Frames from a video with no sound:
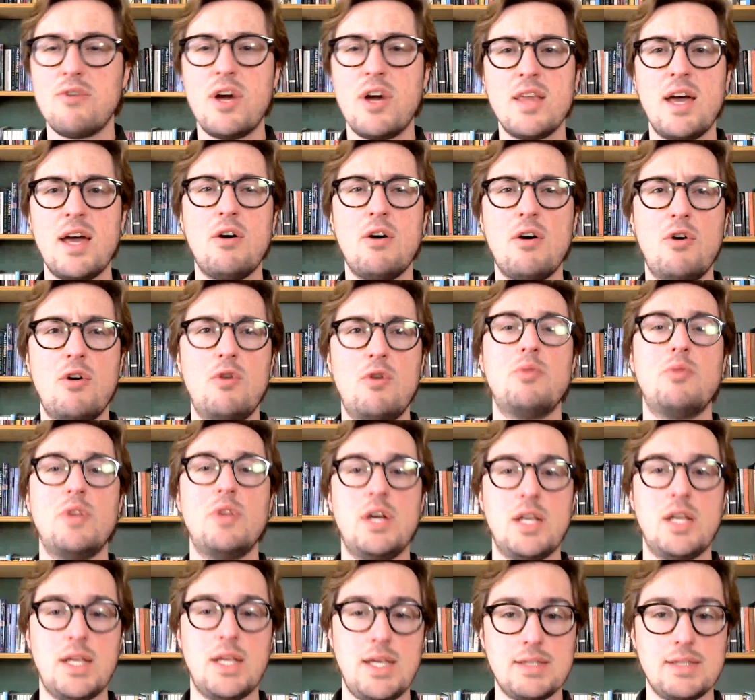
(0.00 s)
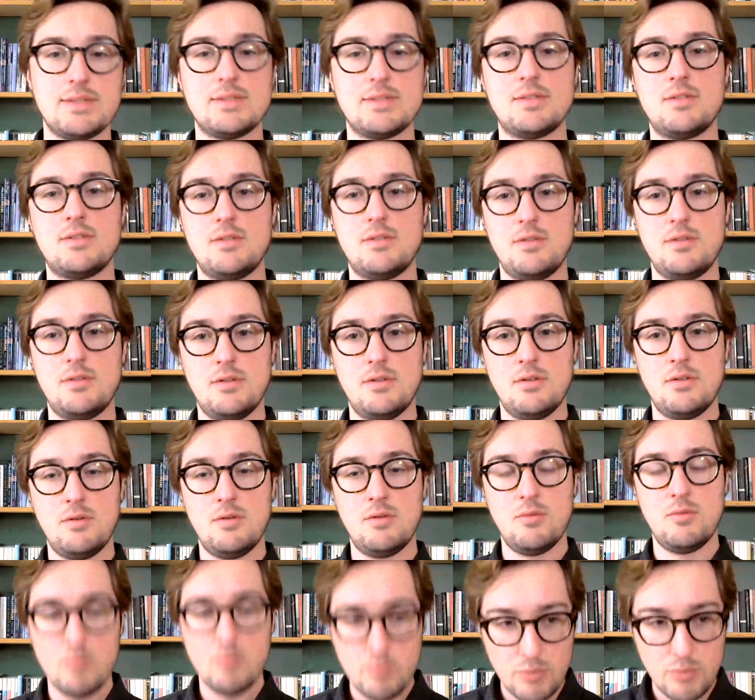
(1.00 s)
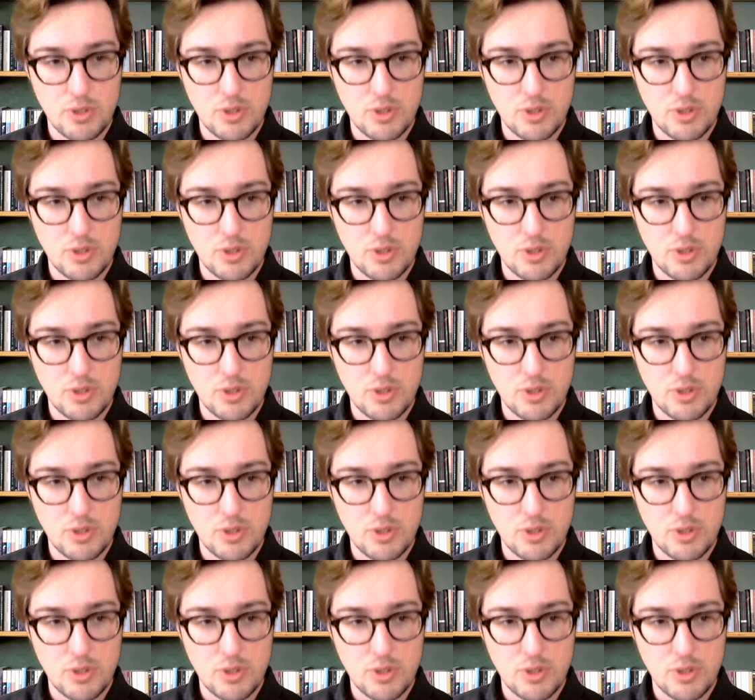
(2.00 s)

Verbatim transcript: to find that hope that is